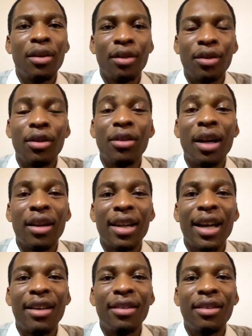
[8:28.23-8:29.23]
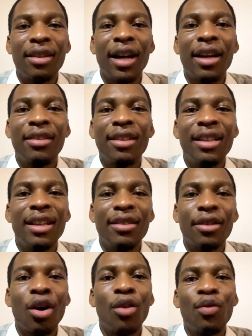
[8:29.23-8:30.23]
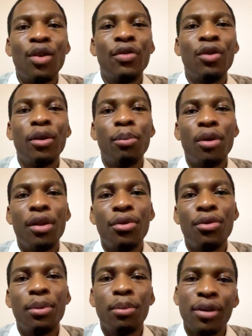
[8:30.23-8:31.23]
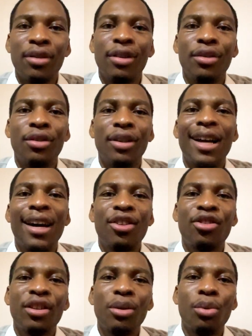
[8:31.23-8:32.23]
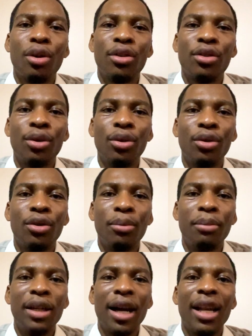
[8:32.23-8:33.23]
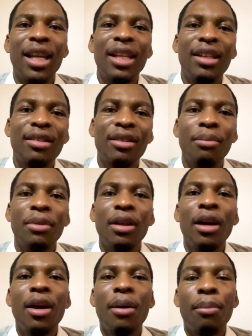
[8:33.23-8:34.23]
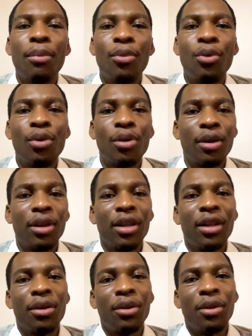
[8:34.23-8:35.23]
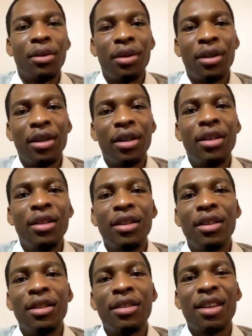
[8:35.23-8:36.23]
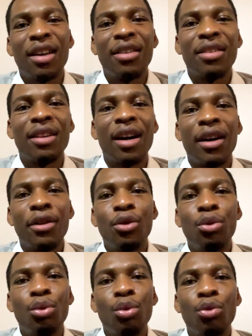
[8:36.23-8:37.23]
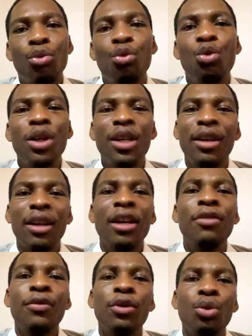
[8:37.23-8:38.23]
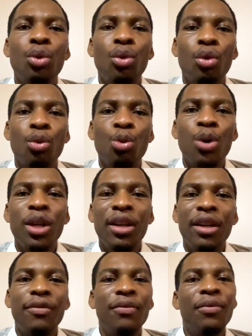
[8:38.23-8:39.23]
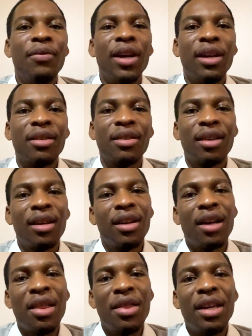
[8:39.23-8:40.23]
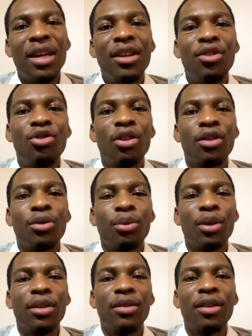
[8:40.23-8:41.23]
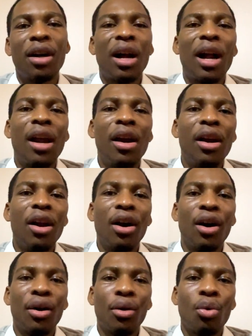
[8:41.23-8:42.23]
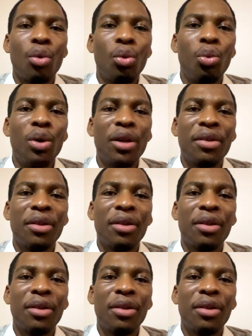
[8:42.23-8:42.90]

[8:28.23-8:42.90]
So it's at 90 days of the 4.3%. So it actually works out to be a little bit more, in the sense that if you reinvest the interest rates along with